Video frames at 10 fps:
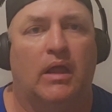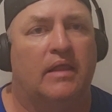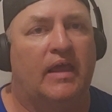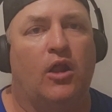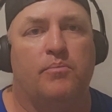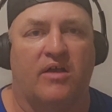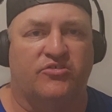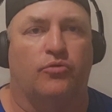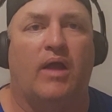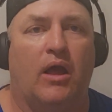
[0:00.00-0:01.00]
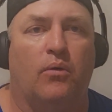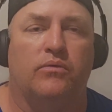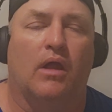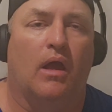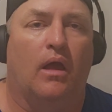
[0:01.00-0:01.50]
They don't mess around
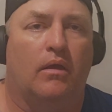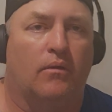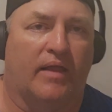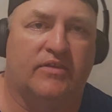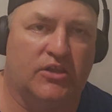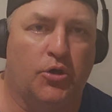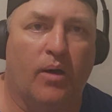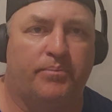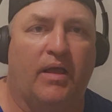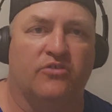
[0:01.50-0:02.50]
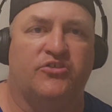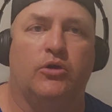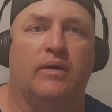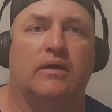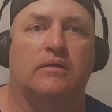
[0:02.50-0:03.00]
like the UFL's
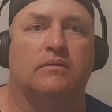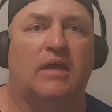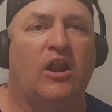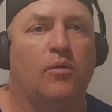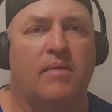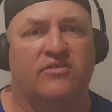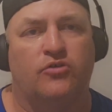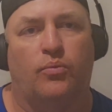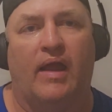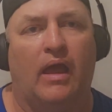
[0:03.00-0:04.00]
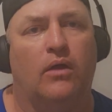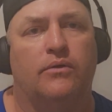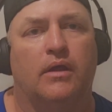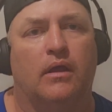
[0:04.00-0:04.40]
doing. They don't mess around.